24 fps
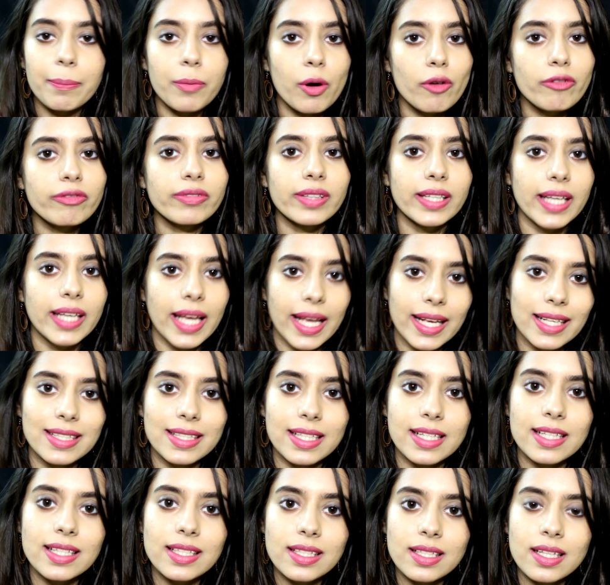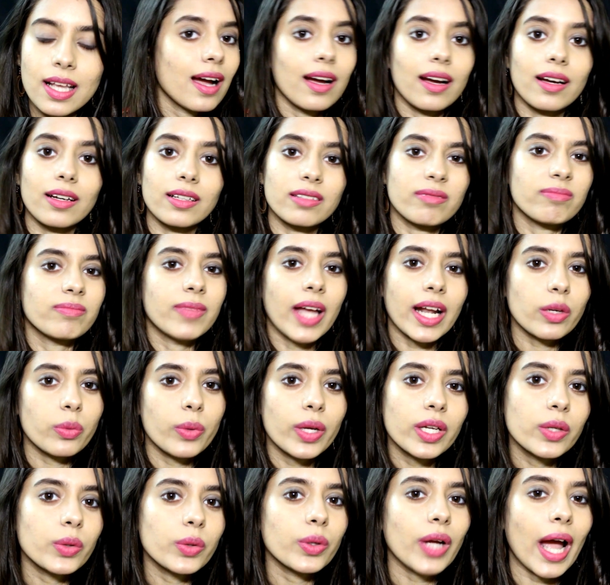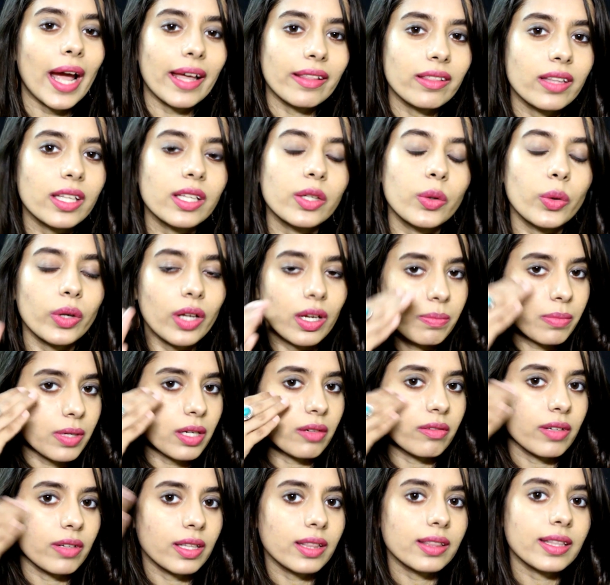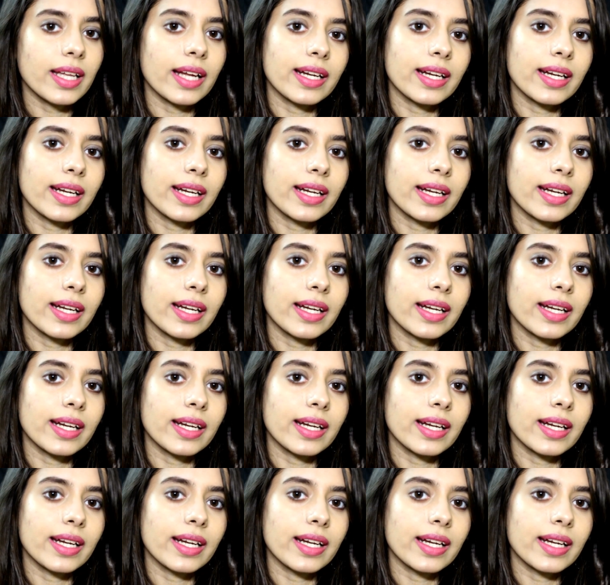off the excess. That way, I think you can prevent that